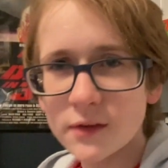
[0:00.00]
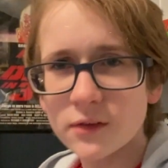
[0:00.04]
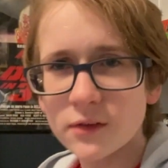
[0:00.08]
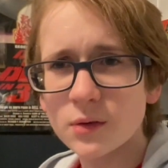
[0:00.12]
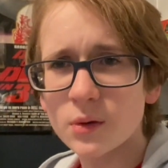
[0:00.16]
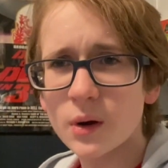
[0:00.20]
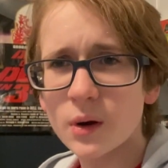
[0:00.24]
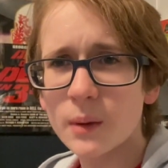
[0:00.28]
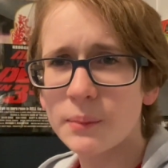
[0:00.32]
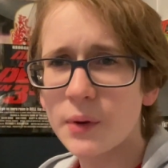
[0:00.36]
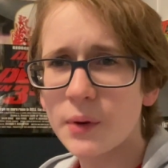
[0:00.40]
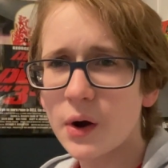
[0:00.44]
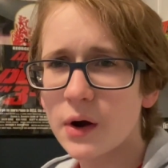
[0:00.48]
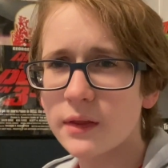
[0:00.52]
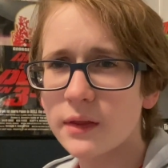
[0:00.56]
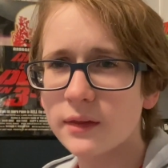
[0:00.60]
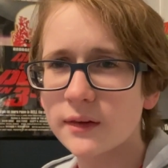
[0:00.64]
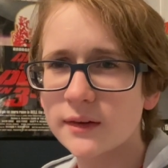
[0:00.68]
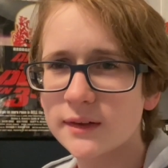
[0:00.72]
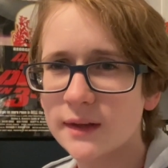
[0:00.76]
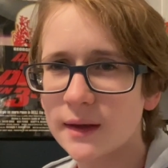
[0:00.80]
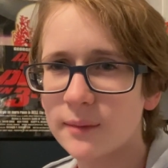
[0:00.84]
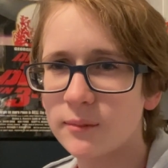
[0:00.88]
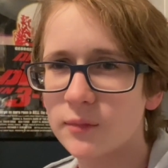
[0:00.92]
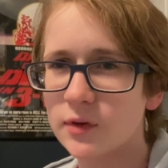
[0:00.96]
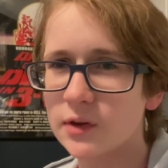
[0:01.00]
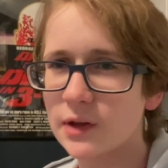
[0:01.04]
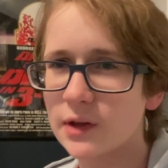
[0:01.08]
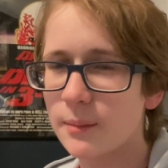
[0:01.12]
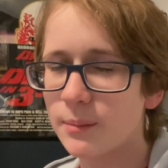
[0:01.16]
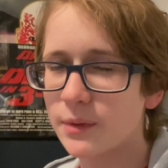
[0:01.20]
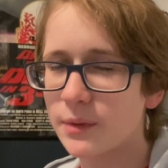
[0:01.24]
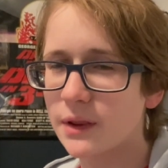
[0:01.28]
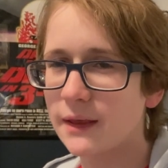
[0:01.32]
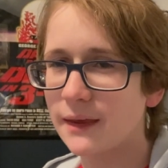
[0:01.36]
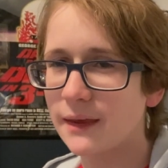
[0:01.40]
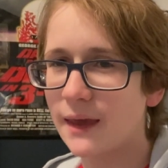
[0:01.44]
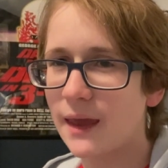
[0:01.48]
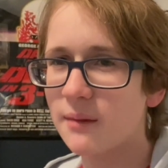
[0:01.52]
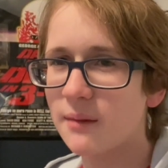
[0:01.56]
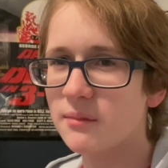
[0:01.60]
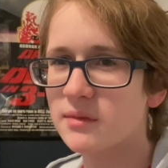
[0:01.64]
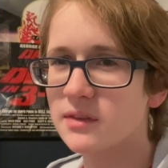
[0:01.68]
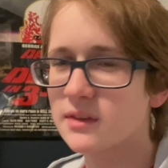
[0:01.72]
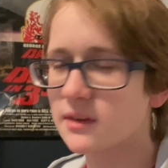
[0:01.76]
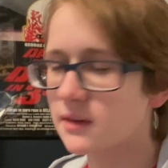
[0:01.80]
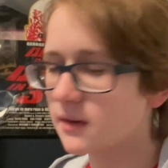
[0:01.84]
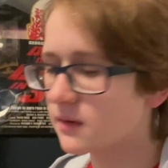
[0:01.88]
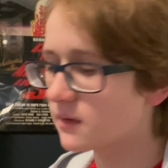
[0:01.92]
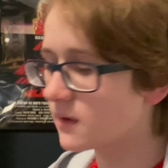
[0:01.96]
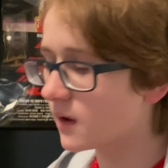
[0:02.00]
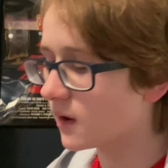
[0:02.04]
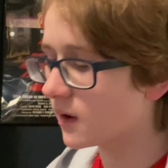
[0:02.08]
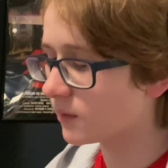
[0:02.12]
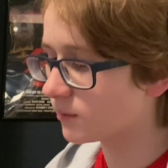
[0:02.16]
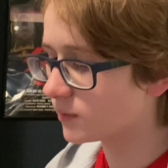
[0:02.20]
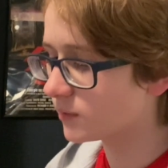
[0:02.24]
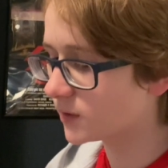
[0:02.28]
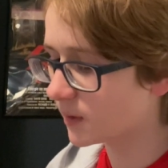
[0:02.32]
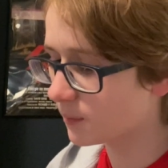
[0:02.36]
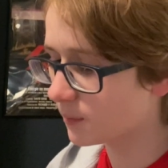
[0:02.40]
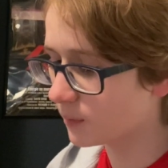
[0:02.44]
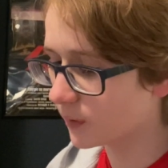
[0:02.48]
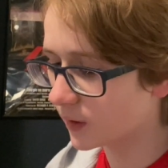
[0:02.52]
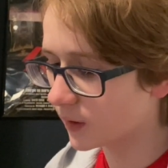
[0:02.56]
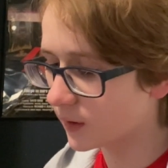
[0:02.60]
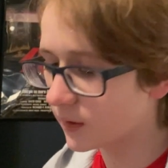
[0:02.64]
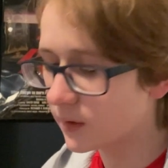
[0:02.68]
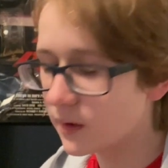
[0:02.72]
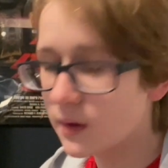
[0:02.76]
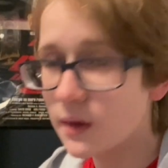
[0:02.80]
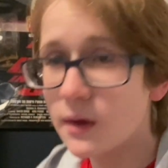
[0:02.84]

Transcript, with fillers: two are part of the same set, but they came in um, separate